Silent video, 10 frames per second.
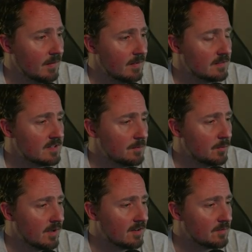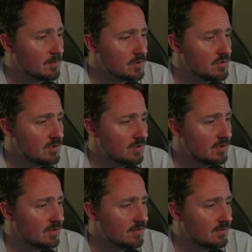Triple cast matured,
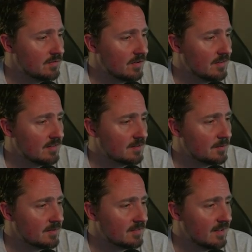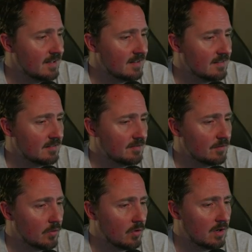46%. This is
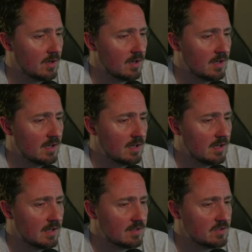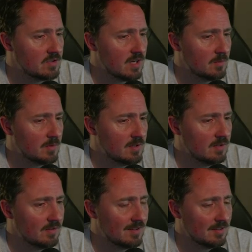for German,
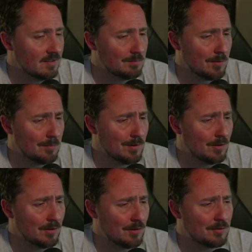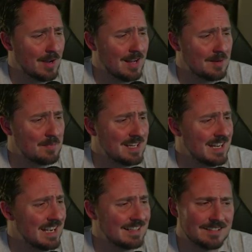so this is Bourbon Oloroso and
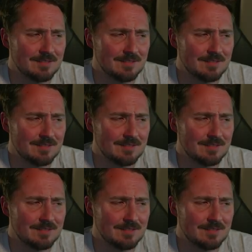PX.